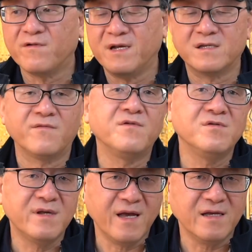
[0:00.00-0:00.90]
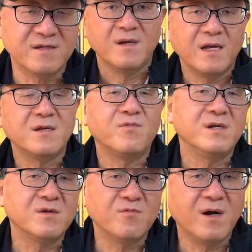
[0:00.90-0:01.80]
next few days. And the
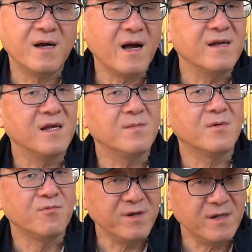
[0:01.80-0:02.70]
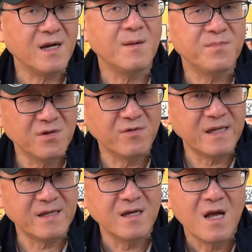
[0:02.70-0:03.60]
reason why I am
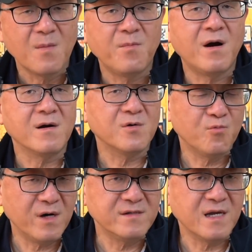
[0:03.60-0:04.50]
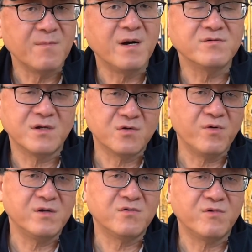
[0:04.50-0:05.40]
re-uploading part one about the
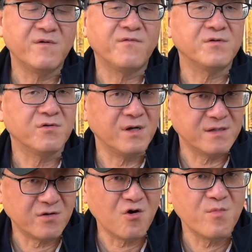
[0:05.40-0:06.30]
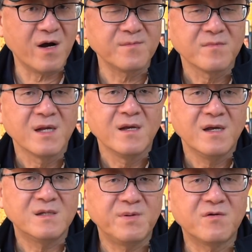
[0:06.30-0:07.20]
2024 Toyota Tacoma
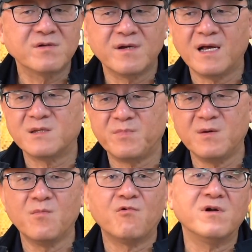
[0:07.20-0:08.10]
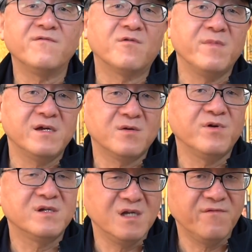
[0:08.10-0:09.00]
is because there has been more information
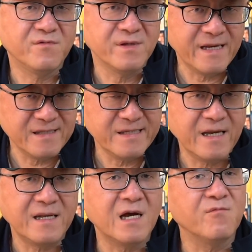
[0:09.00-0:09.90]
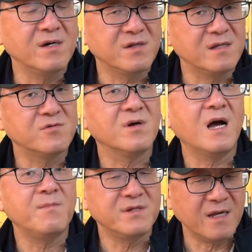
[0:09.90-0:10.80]
received lately and I wanted to
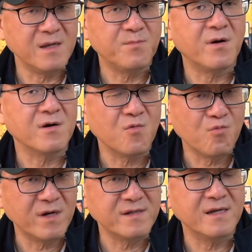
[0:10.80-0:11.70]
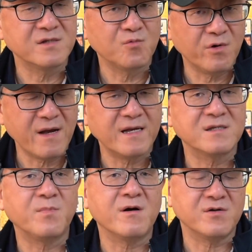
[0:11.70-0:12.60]
update part one as well as
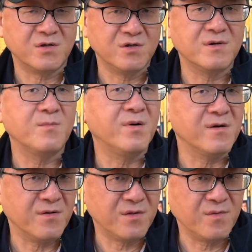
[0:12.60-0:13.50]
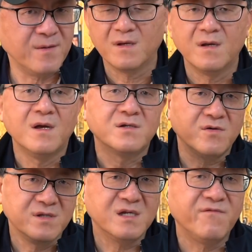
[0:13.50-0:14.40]
part two and part three. So
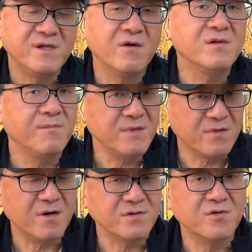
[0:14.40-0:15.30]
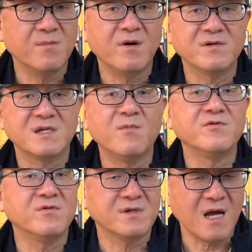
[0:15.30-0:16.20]
in this video, let me talk to you about some of
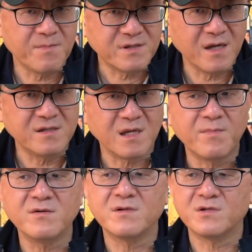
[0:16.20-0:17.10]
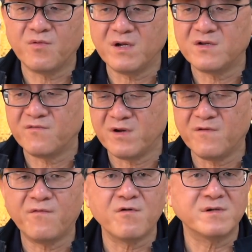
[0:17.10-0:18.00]
those updates about the
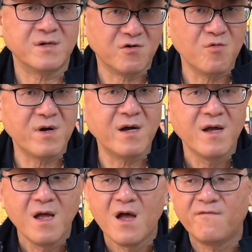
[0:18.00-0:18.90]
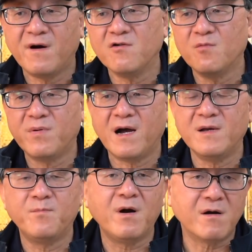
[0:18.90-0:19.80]
2024 Tacoma, followed by
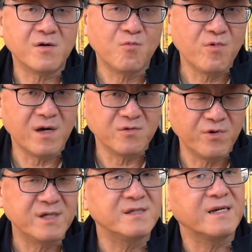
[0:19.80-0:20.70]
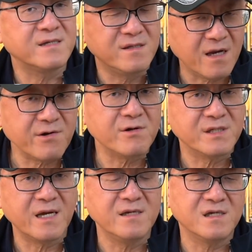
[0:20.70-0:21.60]
part one, which is exterior
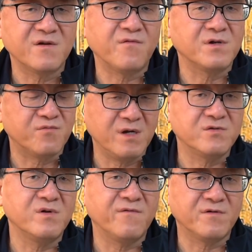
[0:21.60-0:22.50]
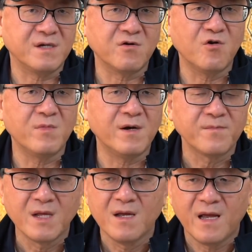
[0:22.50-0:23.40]
changes for 2024 Tacoma.
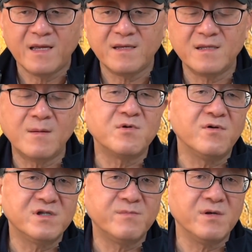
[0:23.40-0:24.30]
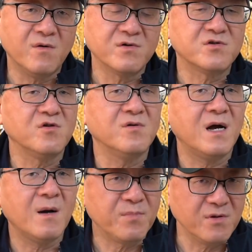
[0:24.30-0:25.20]
And then I'm going to be also uh,
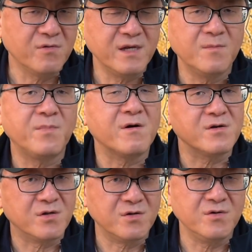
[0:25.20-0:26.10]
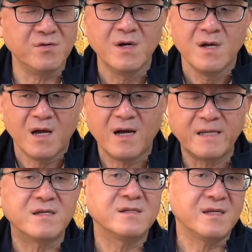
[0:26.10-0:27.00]
uploading part two uh, at
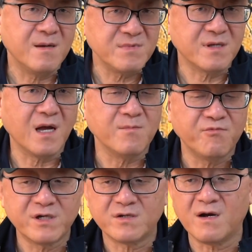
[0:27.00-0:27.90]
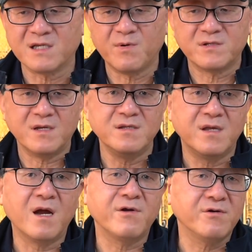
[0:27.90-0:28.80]
the same time, which talks about the
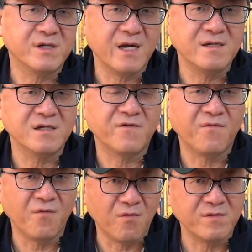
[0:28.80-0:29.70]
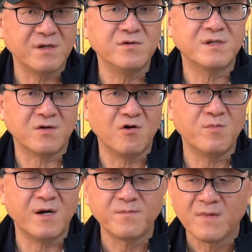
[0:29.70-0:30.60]
interior changes for the new
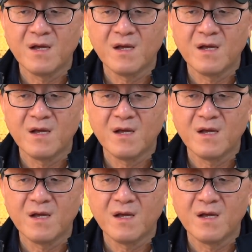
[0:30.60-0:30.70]
Tacoma,